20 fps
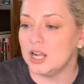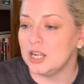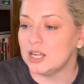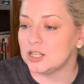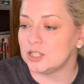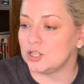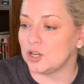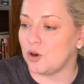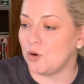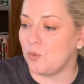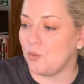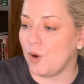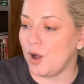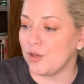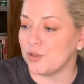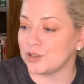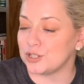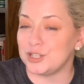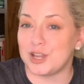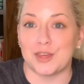So while
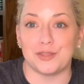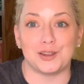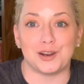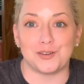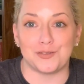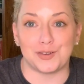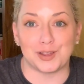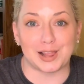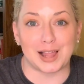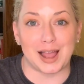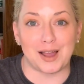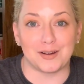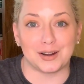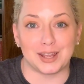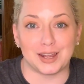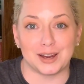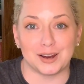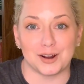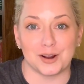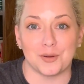there's nothing to fill out
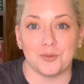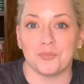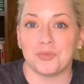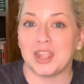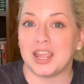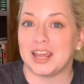here,